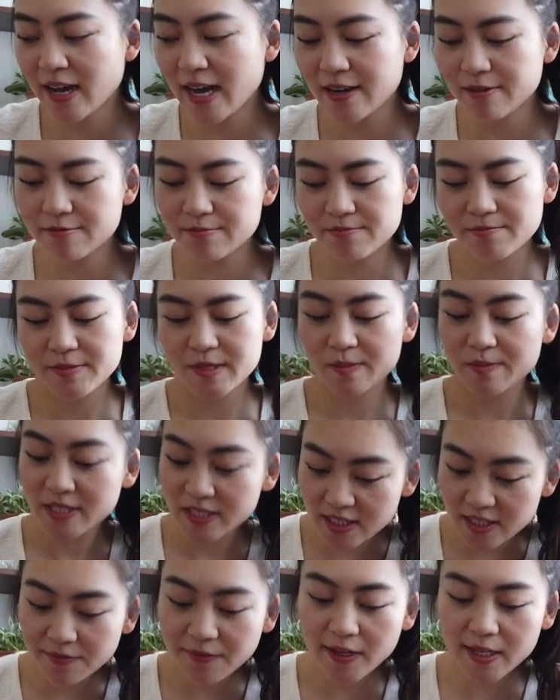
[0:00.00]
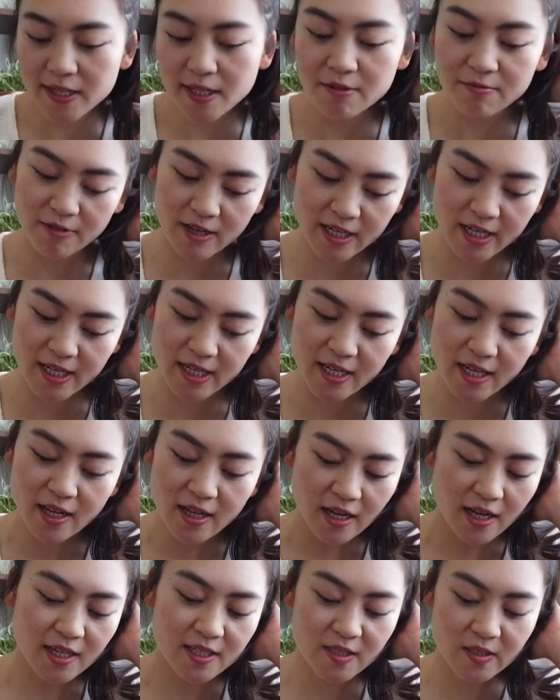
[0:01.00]
I specifically wanted
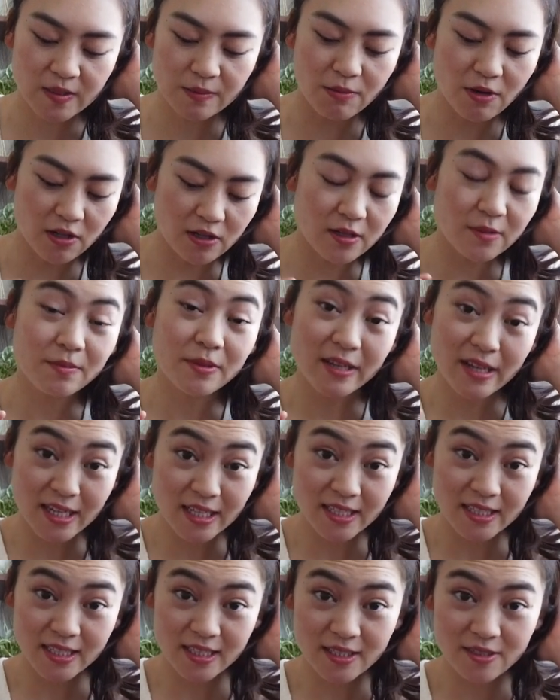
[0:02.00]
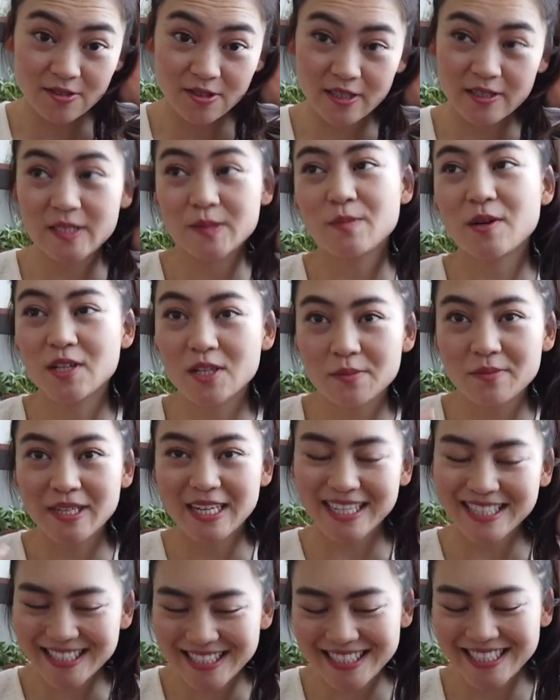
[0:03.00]
a smaller plant, or smaller
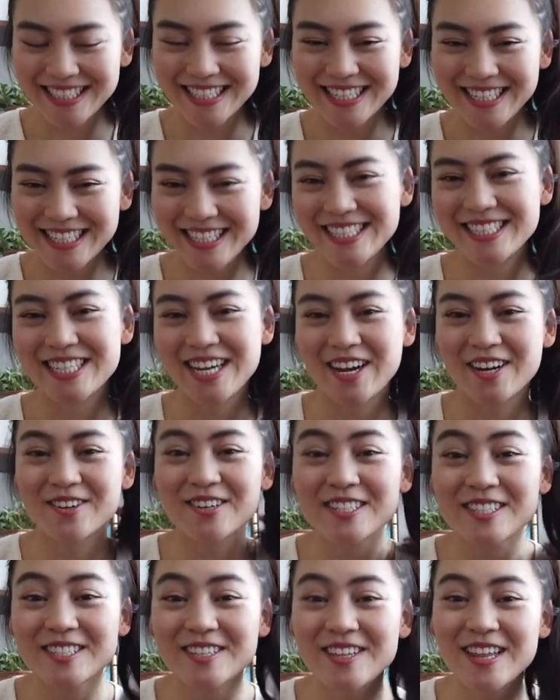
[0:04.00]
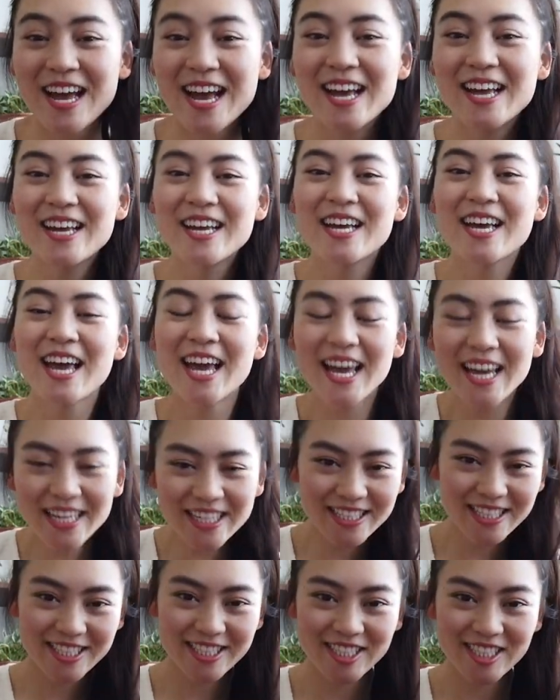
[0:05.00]
plants in general, so that
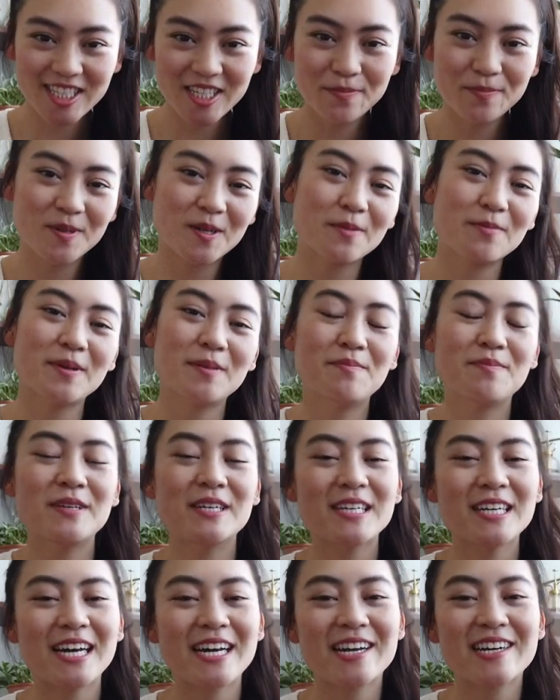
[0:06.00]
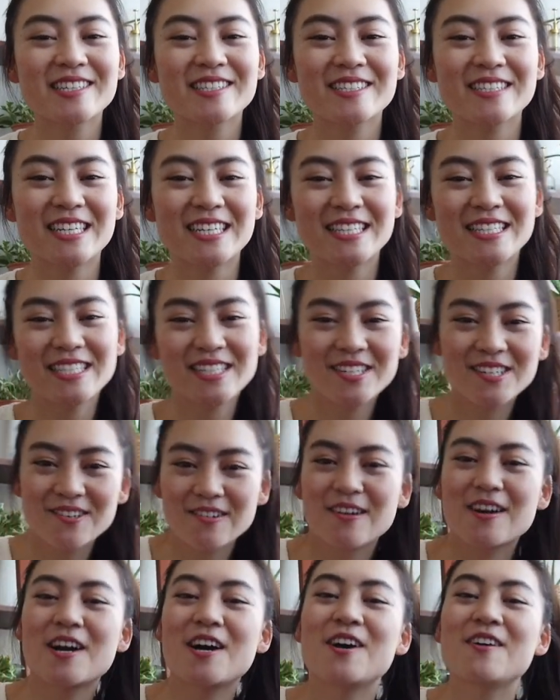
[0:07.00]
A, it's cheaper, but B, I also get to
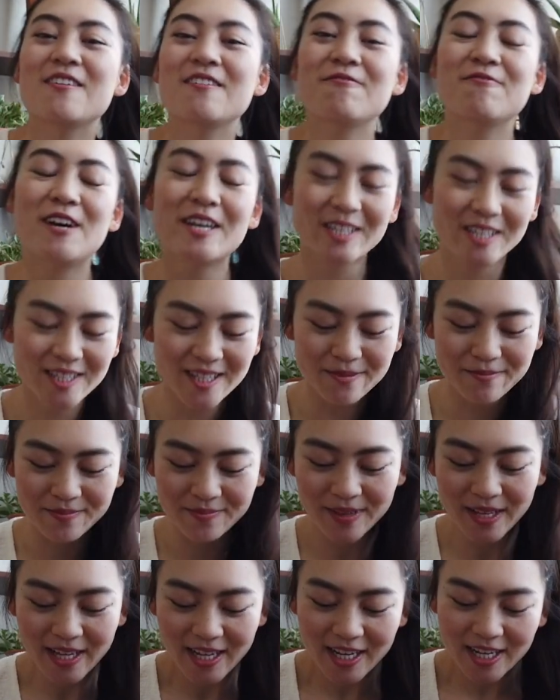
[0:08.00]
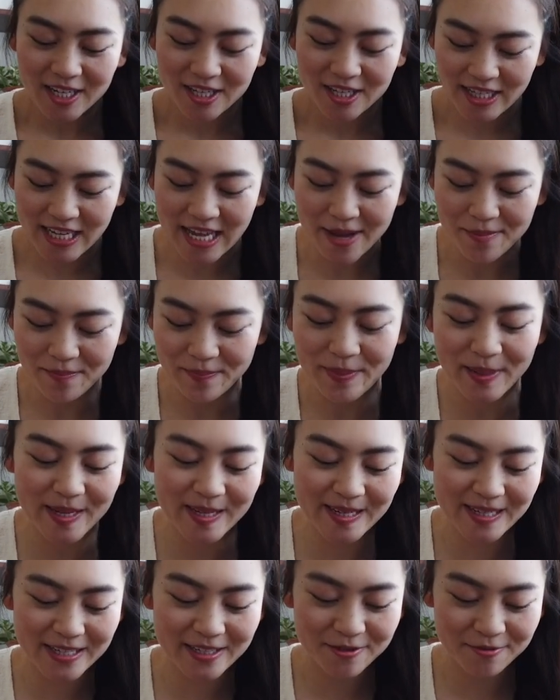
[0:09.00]
grow and watch them get
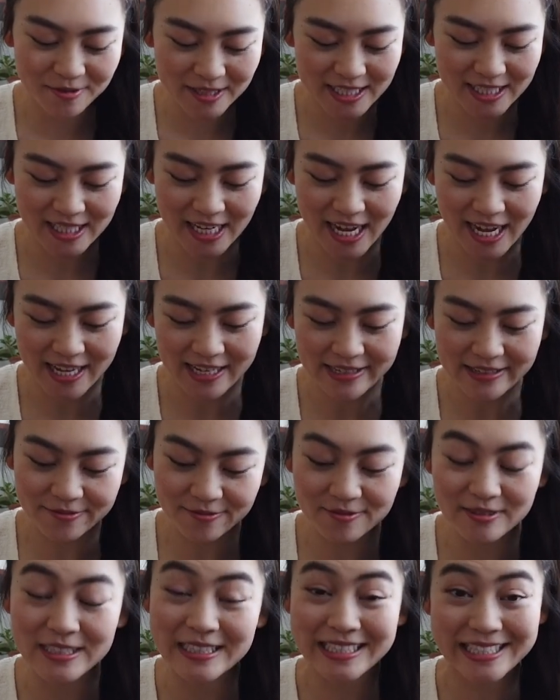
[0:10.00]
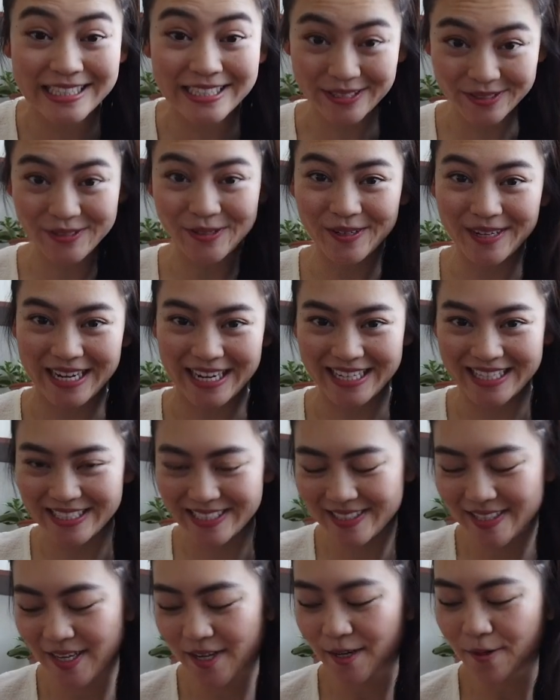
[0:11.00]
bigger, which I really enjoy.
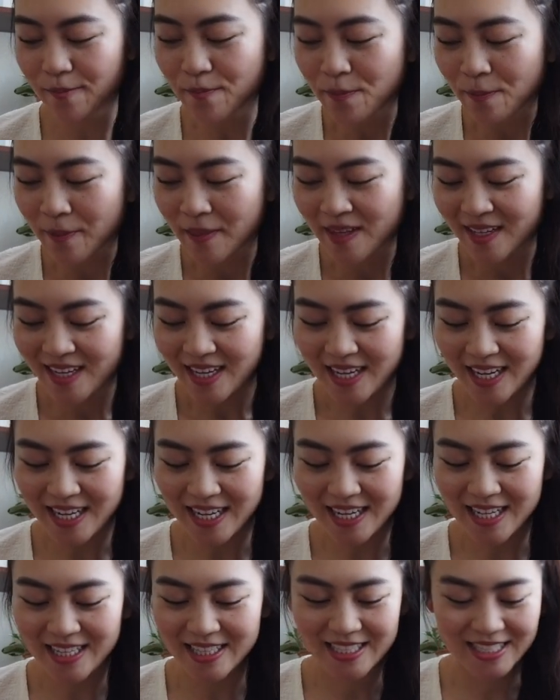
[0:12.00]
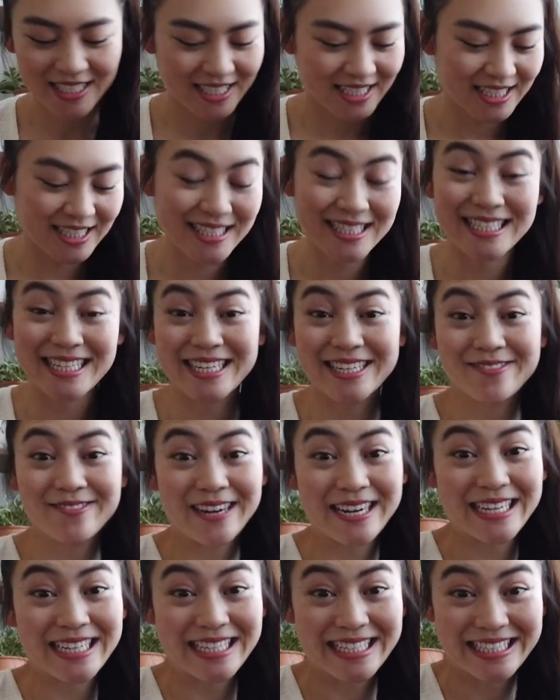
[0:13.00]
So let's just dig
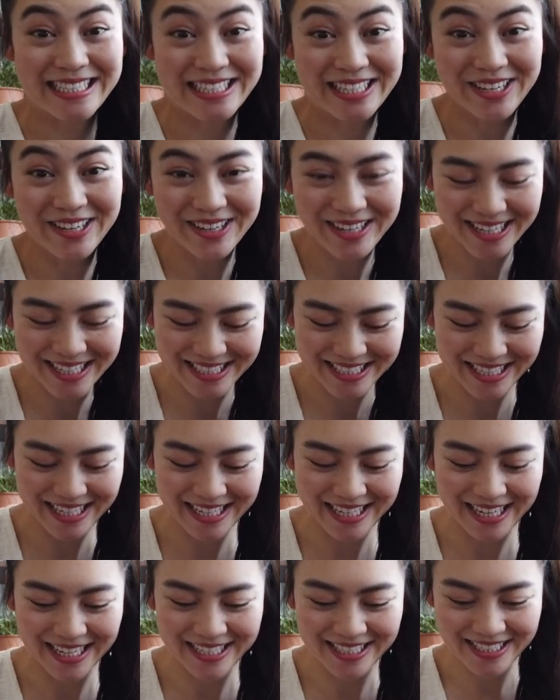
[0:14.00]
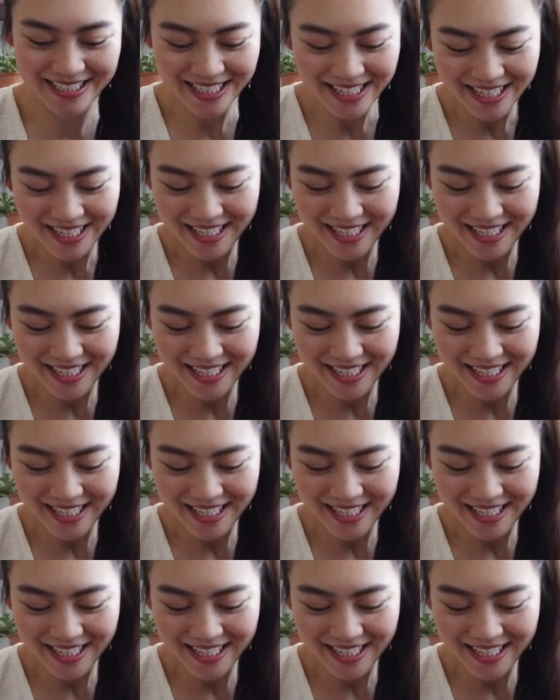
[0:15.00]
right into it, I guess.